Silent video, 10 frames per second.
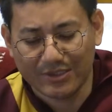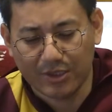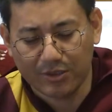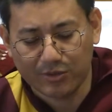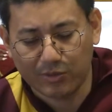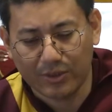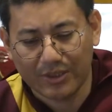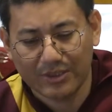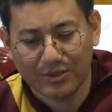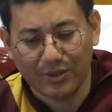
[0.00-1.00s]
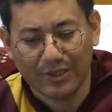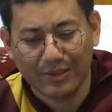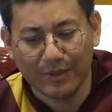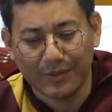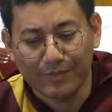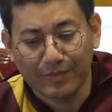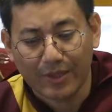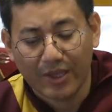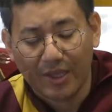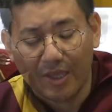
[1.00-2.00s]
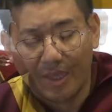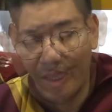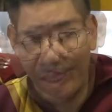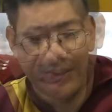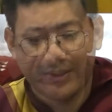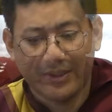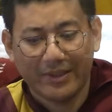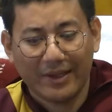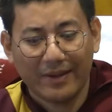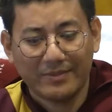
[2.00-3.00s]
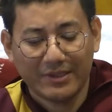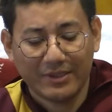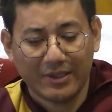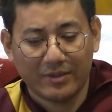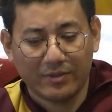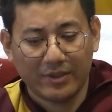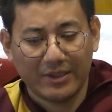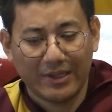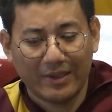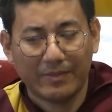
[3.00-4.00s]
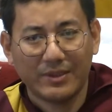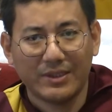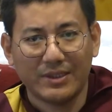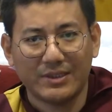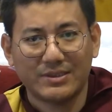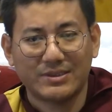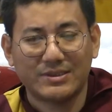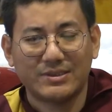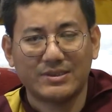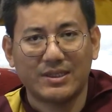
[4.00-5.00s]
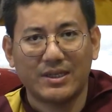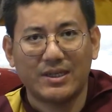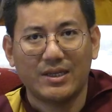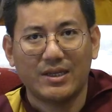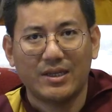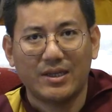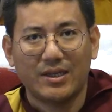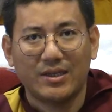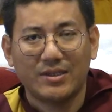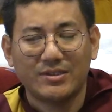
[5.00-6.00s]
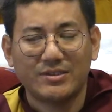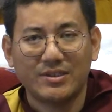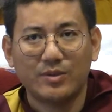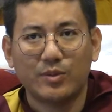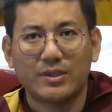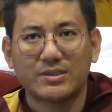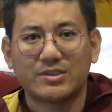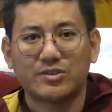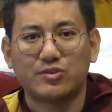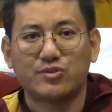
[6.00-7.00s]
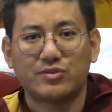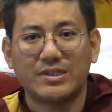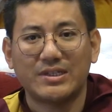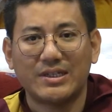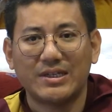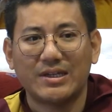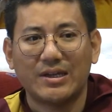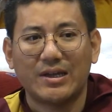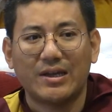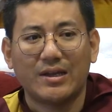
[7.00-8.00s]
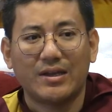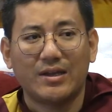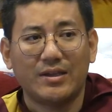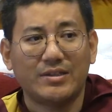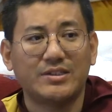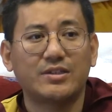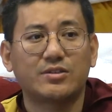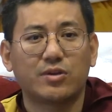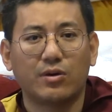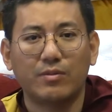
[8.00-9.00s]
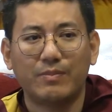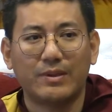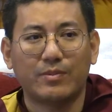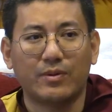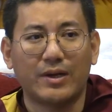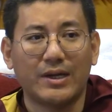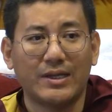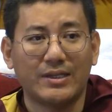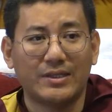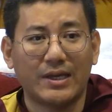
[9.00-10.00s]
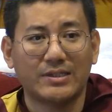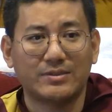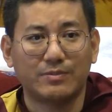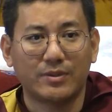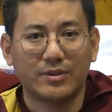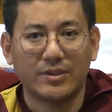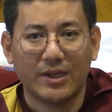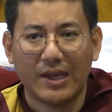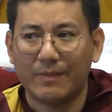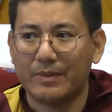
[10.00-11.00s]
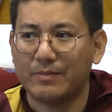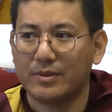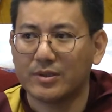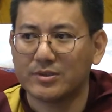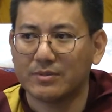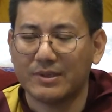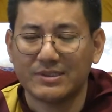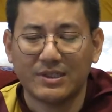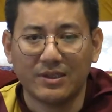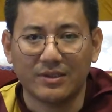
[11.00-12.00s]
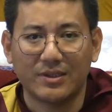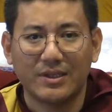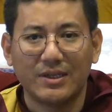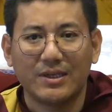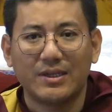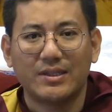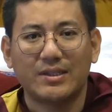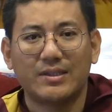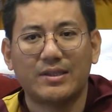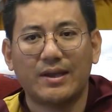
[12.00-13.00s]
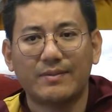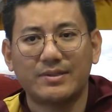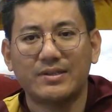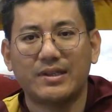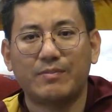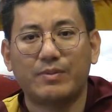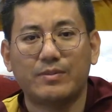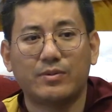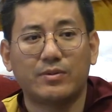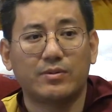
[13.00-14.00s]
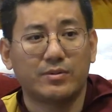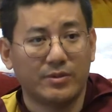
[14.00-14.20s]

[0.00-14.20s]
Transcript: it's earthquake. So anyway, then after that, what happened is she was trading. She told people that is happened because of my son. And then after that, people